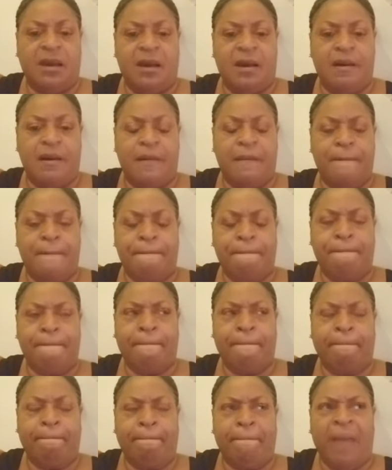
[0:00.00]

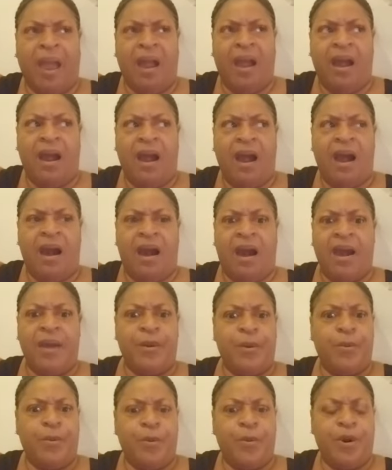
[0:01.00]
I
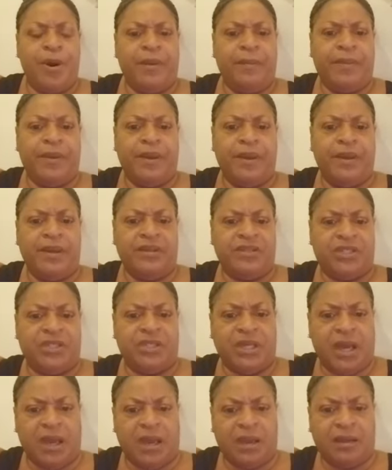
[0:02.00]
don't want to be
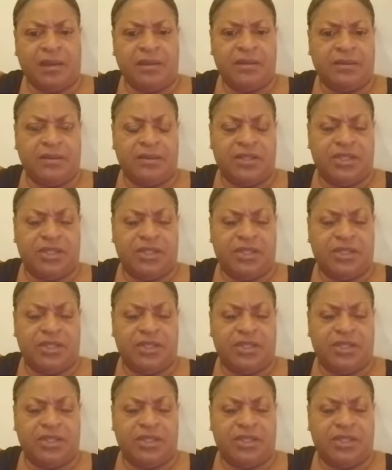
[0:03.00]
check to